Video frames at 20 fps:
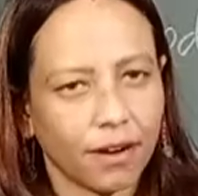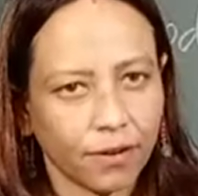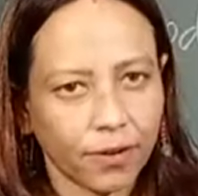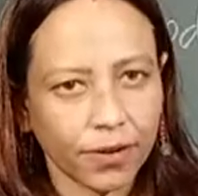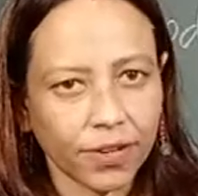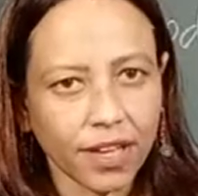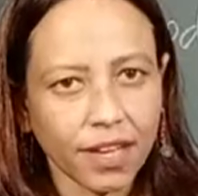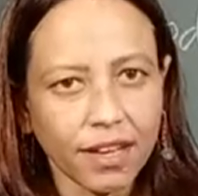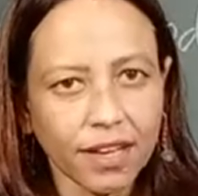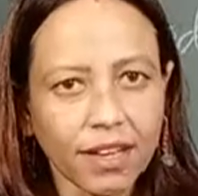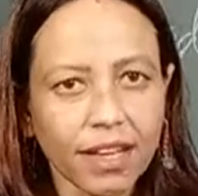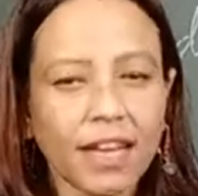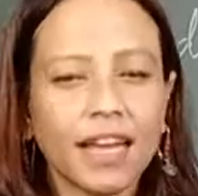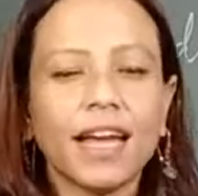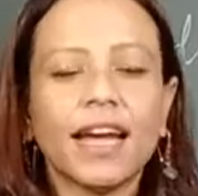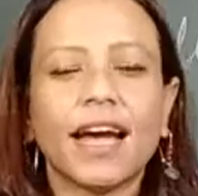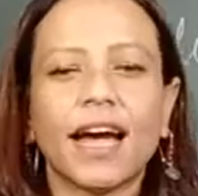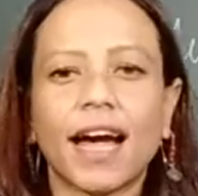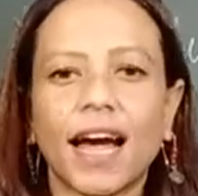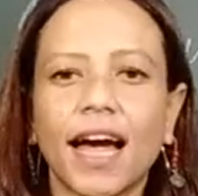
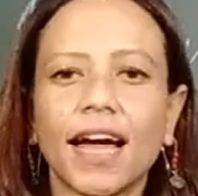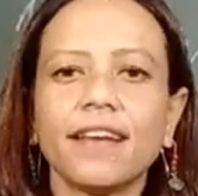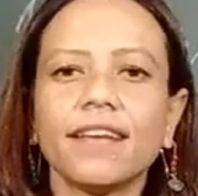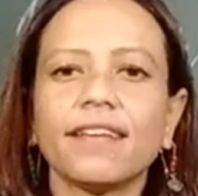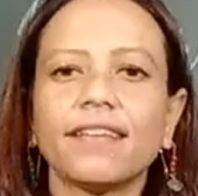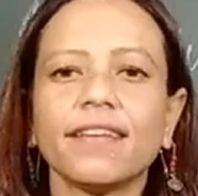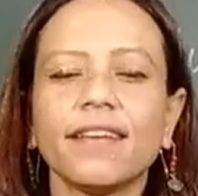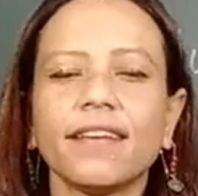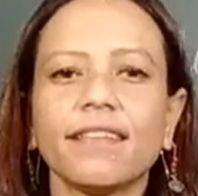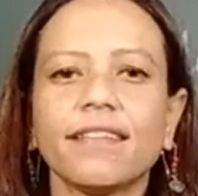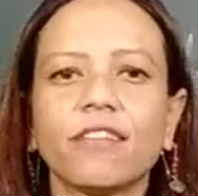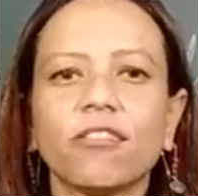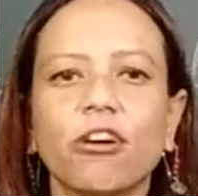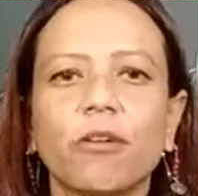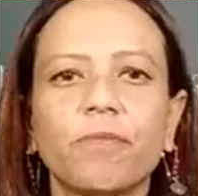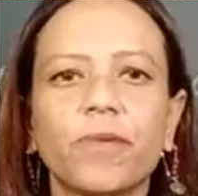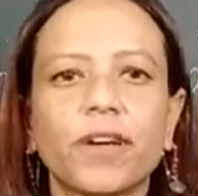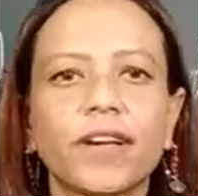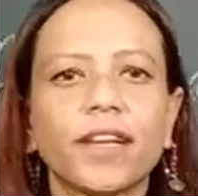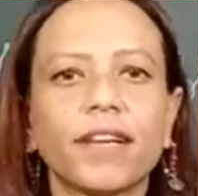Okay, and it is an
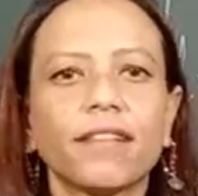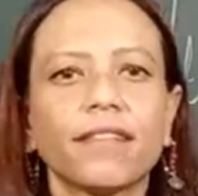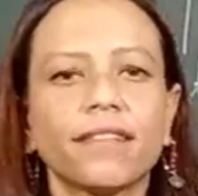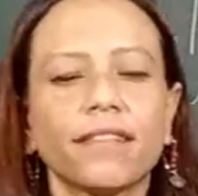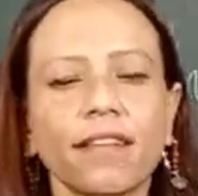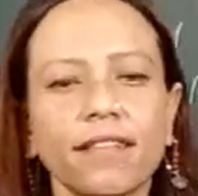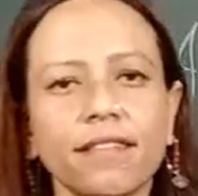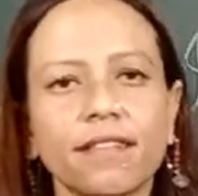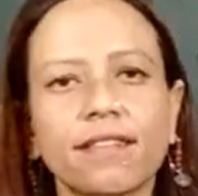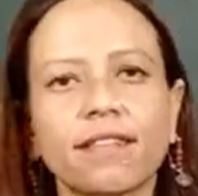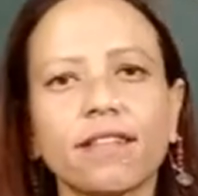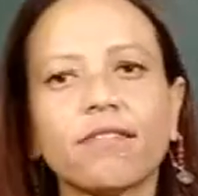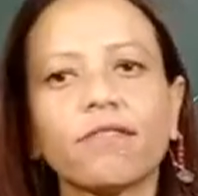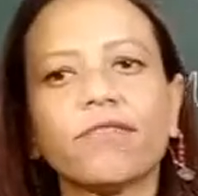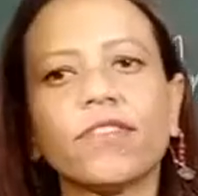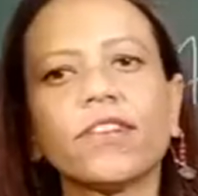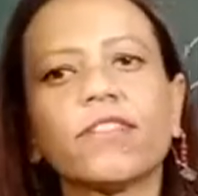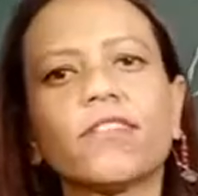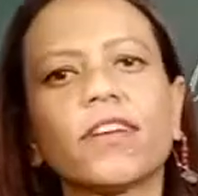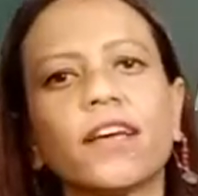operating
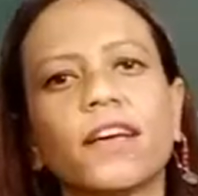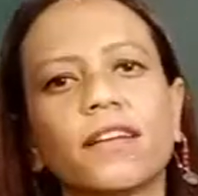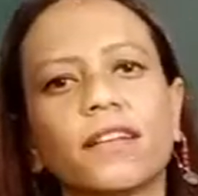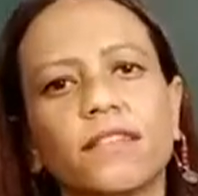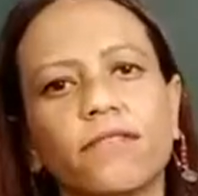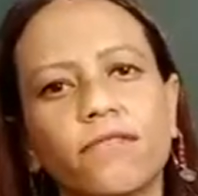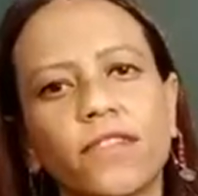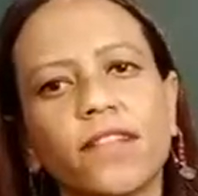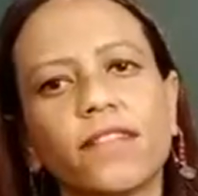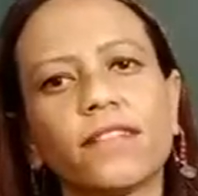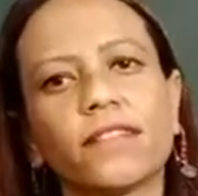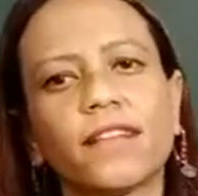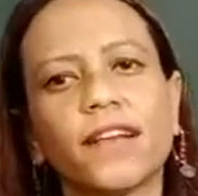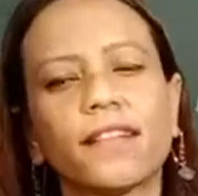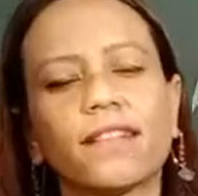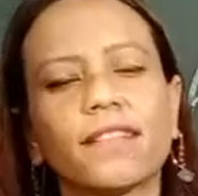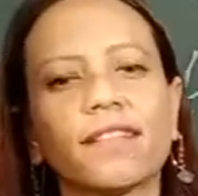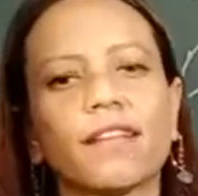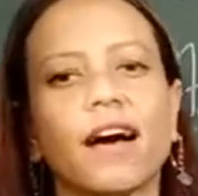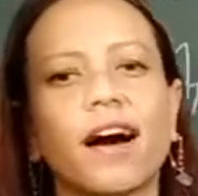system which
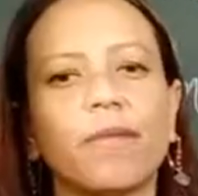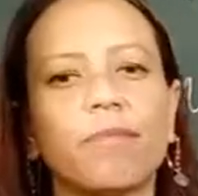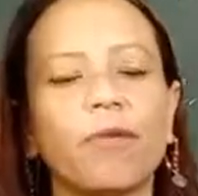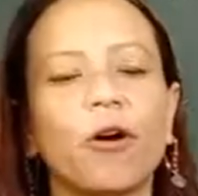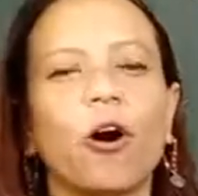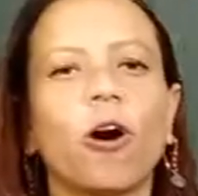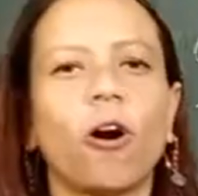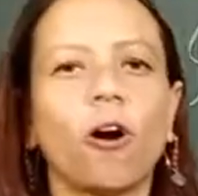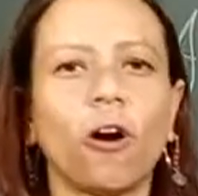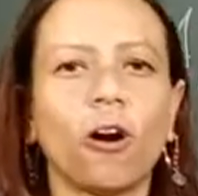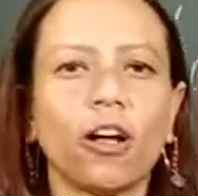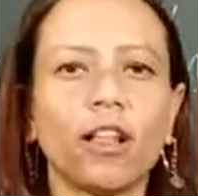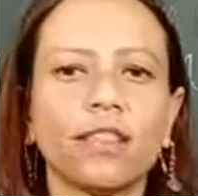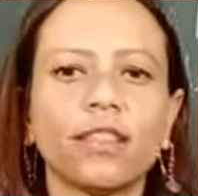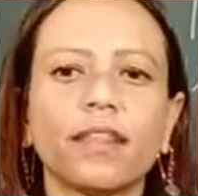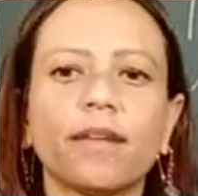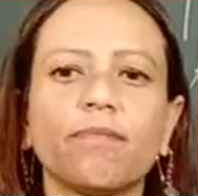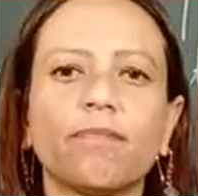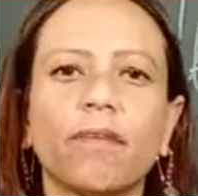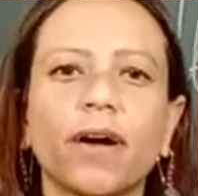sets up
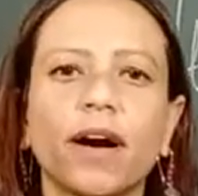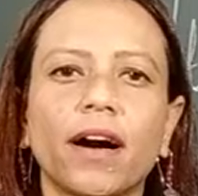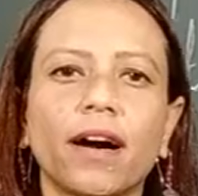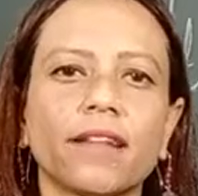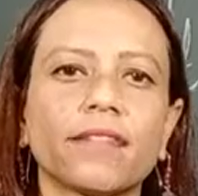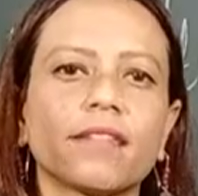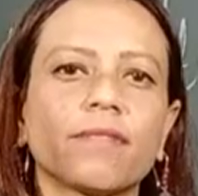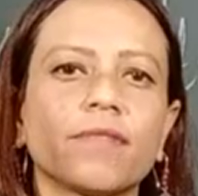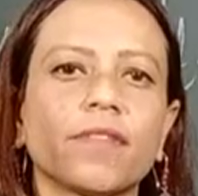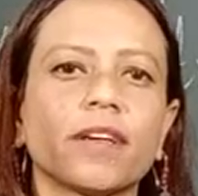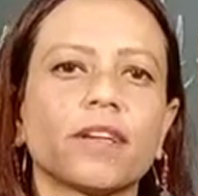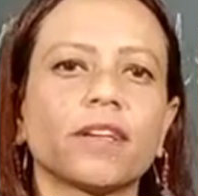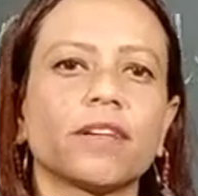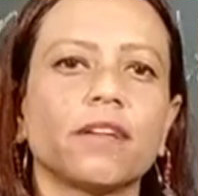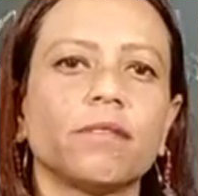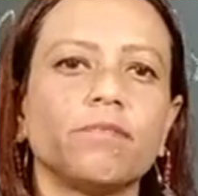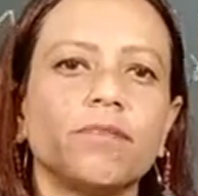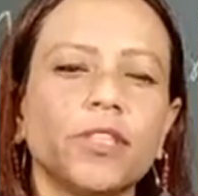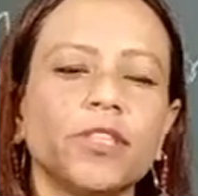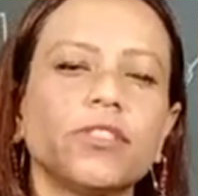all the parts of the
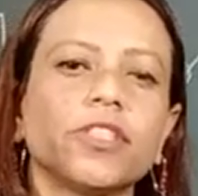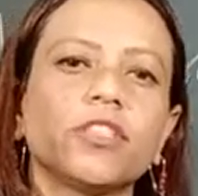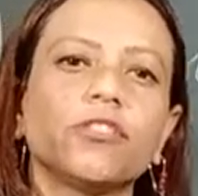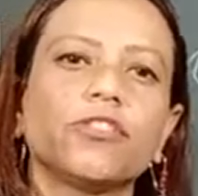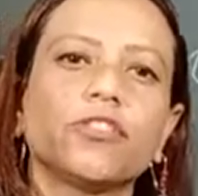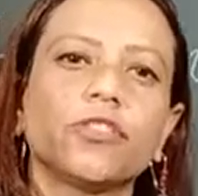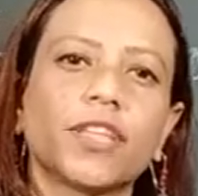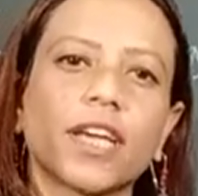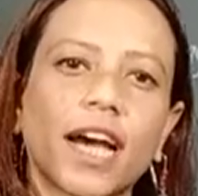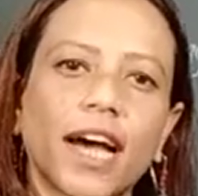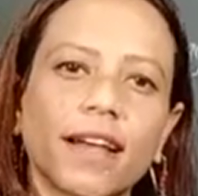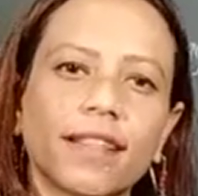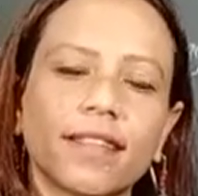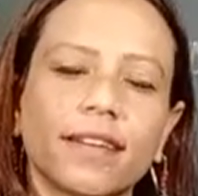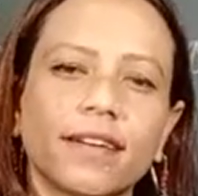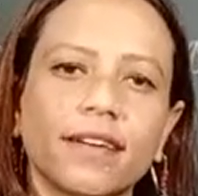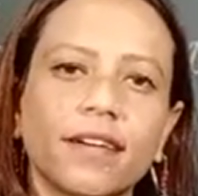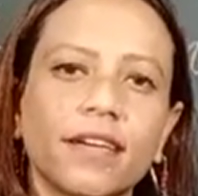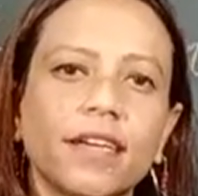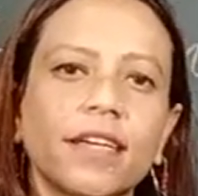computer
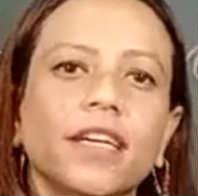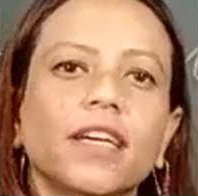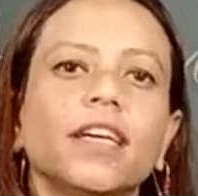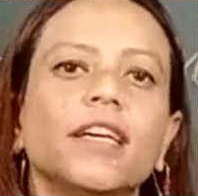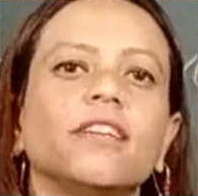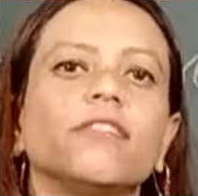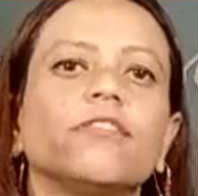together